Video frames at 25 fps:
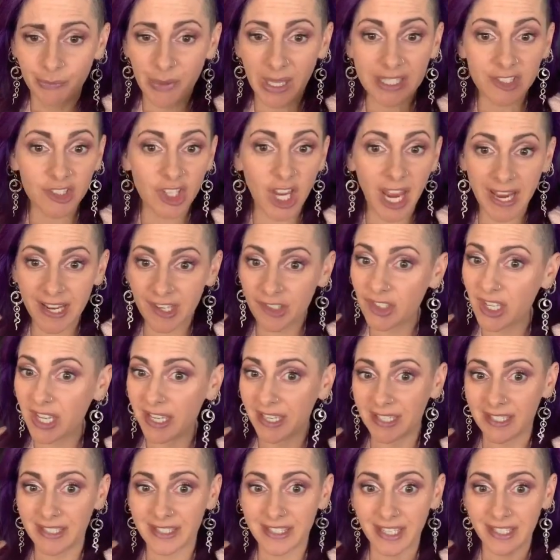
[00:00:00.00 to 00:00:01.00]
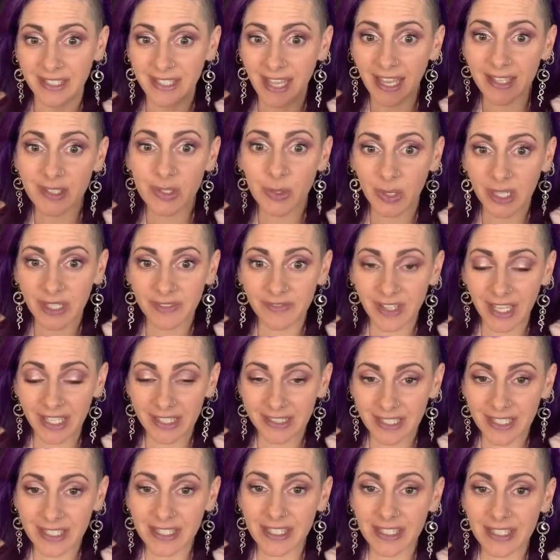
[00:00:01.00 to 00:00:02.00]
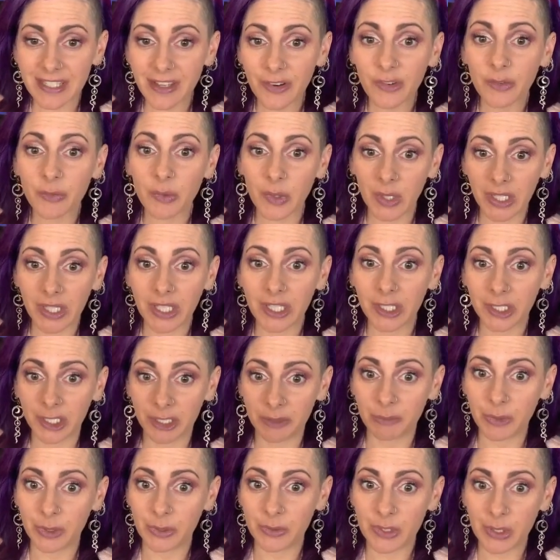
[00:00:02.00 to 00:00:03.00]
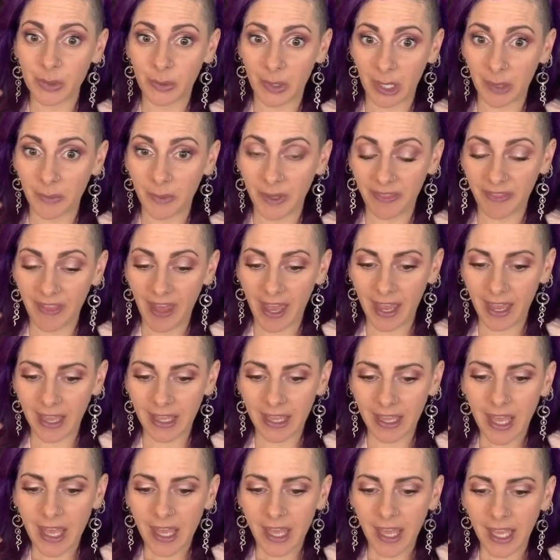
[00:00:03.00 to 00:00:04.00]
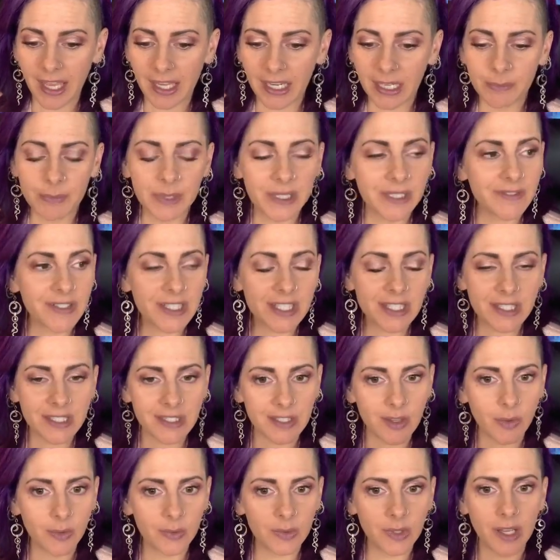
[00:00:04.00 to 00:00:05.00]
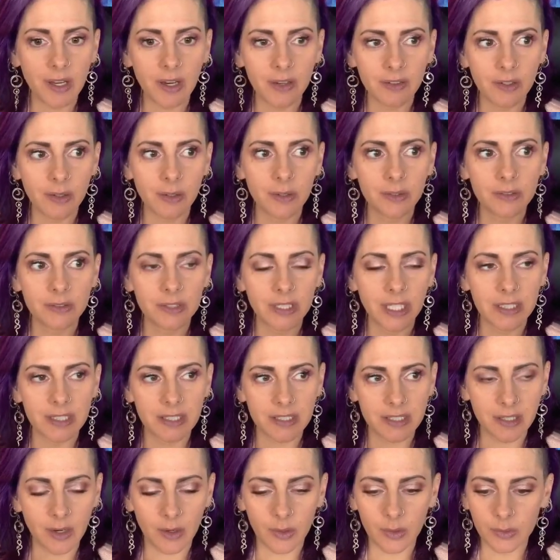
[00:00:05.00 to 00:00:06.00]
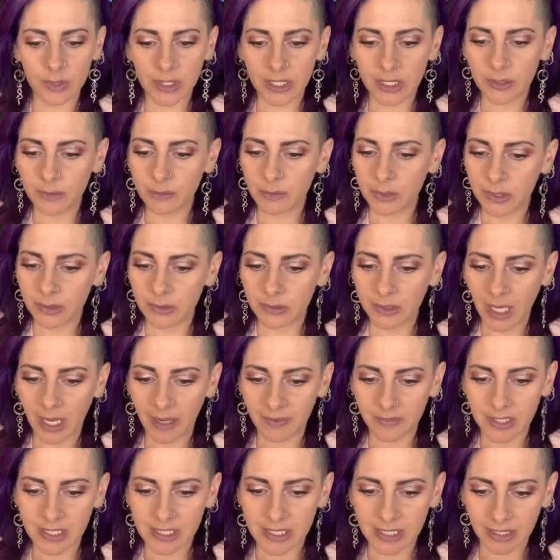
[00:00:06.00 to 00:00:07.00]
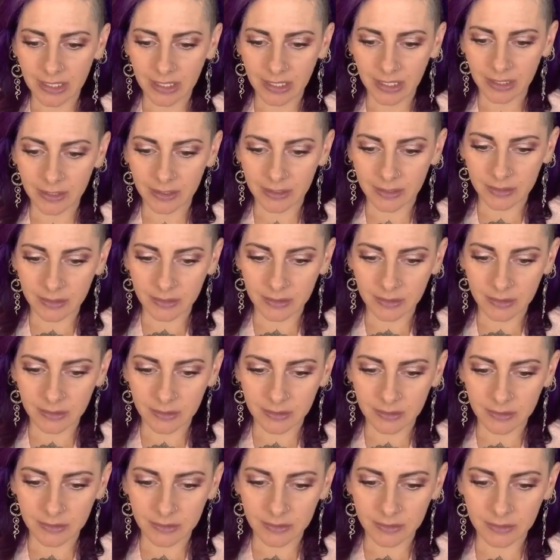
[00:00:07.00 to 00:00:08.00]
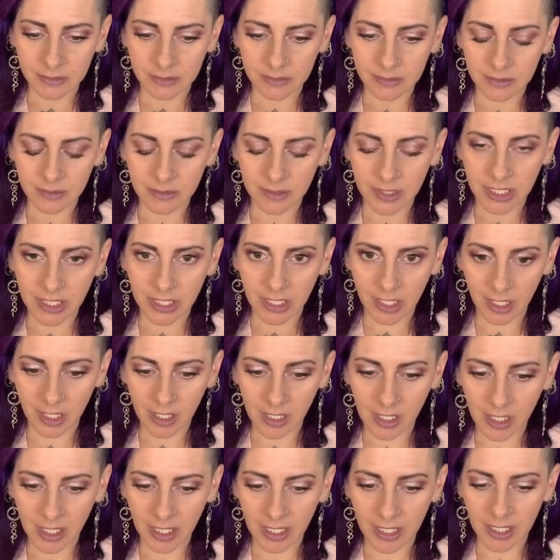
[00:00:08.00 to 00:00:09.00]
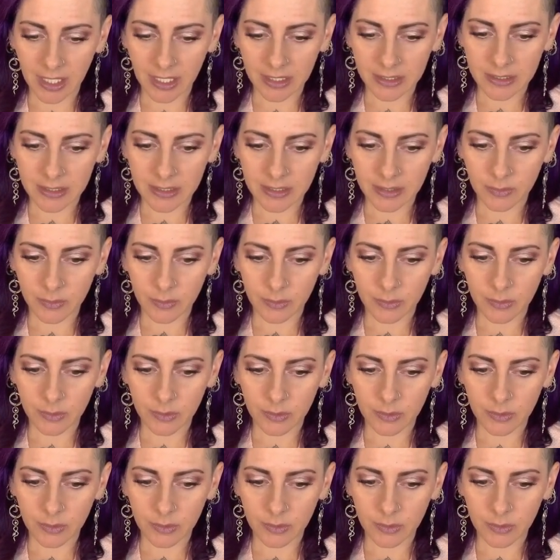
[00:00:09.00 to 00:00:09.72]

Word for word: big changes and that sort of thing. This is a really good moon to work with that. And I believe this is our, yeah, this is our only new moon, obviously, in the year. And,